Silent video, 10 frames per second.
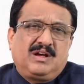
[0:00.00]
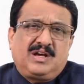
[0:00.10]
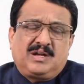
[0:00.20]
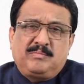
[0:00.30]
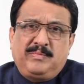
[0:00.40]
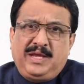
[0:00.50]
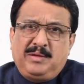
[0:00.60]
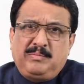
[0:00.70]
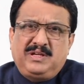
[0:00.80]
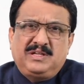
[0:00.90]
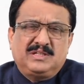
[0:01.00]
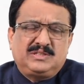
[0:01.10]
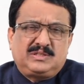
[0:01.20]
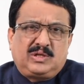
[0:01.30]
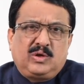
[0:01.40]
or maybe
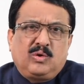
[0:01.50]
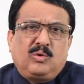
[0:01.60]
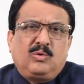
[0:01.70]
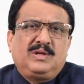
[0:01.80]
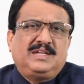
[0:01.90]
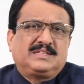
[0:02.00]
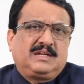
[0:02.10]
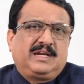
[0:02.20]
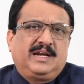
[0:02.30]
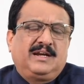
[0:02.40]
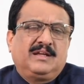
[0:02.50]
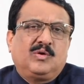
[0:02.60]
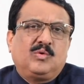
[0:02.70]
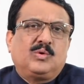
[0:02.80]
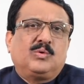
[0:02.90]
slowly slide
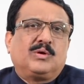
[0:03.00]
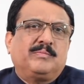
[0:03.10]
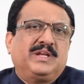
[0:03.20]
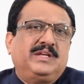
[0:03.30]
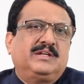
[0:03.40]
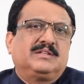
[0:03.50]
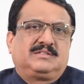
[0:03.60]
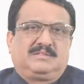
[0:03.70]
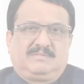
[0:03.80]
over many years.